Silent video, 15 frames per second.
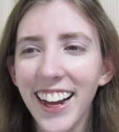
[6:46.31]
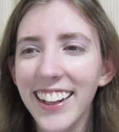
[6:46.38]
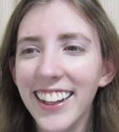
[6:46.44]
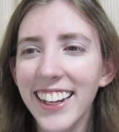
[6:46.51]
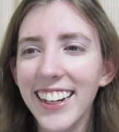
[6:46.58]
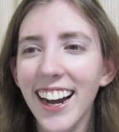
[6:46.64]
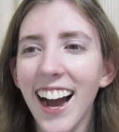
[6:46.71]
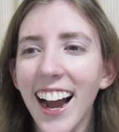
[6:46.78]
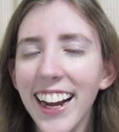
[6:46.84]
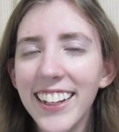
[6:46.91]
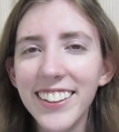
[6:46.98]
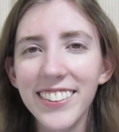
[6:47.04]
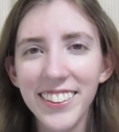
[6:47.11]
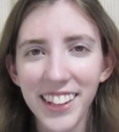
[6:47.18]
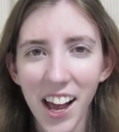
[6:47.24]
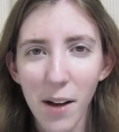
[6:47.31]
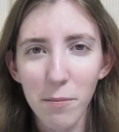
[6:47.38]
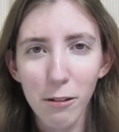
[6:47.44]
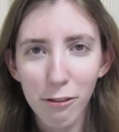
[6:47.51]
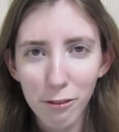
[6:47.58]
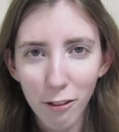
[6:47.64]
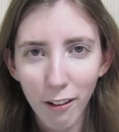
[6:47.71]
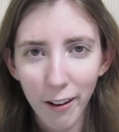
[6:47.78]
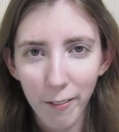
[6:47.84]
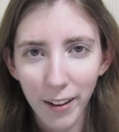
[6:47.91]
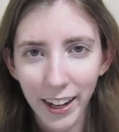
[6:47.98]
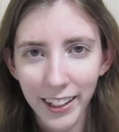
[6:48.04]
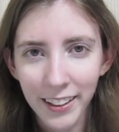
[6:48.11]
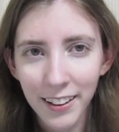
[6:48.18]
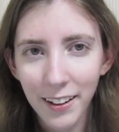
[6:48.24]
And, like, I knew that before I
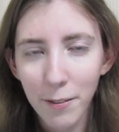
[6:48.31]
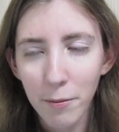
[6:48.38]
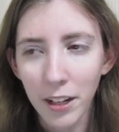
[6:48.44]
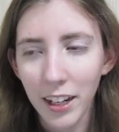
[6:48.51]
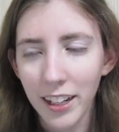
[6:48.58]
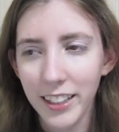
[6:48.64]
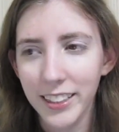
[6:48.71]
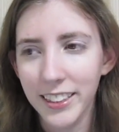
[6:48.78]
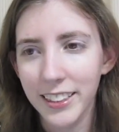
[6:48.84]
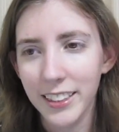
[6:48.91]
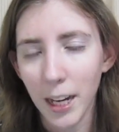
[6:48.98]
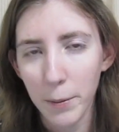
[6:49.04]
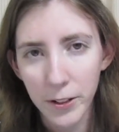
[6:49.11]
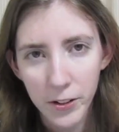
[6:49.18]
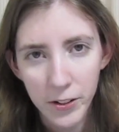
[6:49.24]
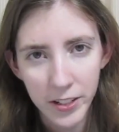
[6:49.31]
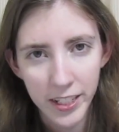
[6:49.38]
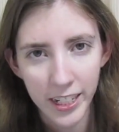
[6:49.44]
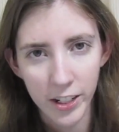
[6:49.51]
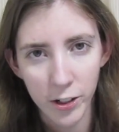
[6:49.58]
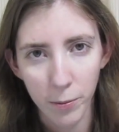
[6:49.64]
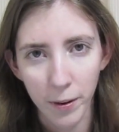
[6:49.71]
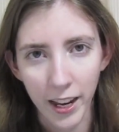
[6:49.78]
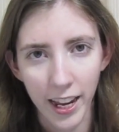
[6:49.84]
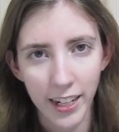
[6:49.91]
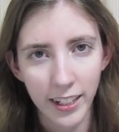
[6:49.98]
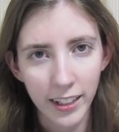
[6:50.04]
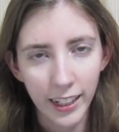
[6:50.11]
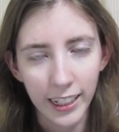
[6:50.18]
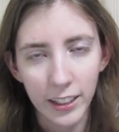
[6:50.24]
went, because I'm interested in
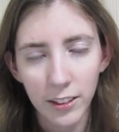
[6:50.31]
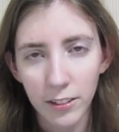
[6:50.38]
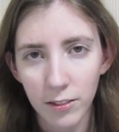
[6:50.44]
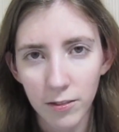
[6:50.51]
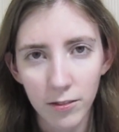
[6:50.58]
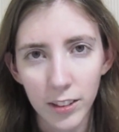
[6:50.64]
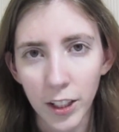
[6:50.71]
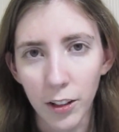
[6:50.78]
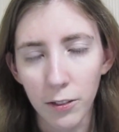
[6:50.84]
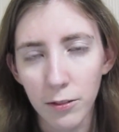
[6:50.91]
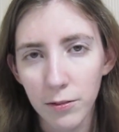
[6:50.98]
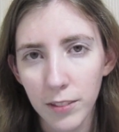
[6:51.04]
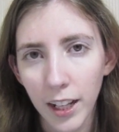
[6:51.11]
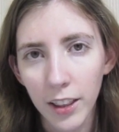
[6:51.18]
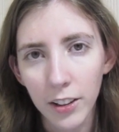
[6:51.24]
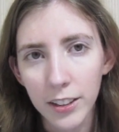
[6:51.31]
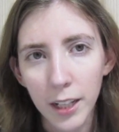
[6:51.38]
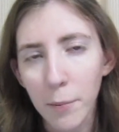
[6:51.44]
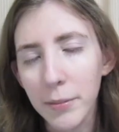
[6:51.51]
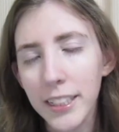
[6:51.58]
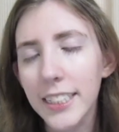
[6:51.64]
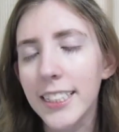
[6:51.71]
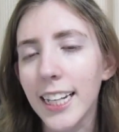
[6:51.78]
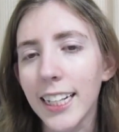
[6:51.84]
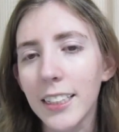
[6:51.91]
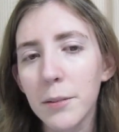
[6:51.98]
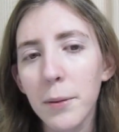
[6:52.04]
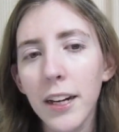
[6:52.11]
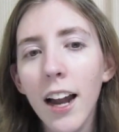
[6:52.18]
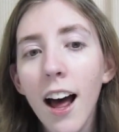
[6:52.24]
Japan and, like, you know, I looked up these
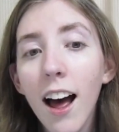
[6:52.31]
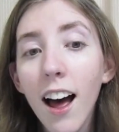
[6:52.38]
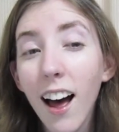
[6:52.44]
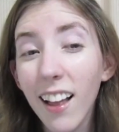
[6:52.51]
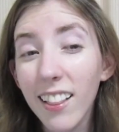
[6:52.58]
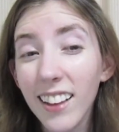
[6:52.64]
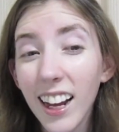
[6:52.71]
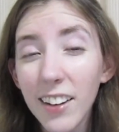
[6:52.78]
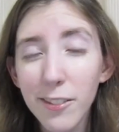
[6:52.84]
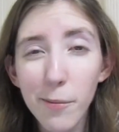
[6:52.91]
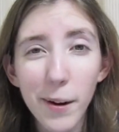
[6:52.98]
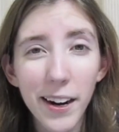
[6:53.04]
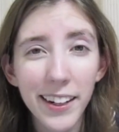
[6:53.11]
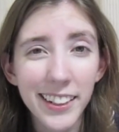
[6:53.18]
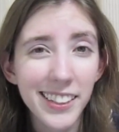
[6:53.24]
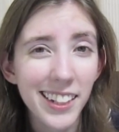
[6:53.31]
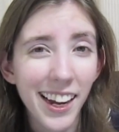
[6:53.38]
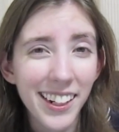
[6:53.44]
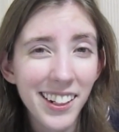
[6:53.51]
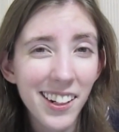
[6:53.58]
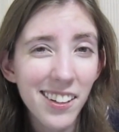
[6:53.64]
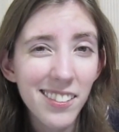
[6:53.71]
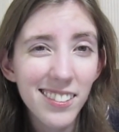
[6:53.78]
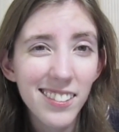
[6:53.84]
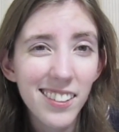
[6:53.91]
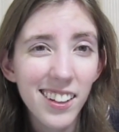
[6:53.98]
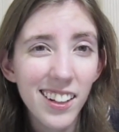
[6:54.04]
things, but a lot of Americans I know,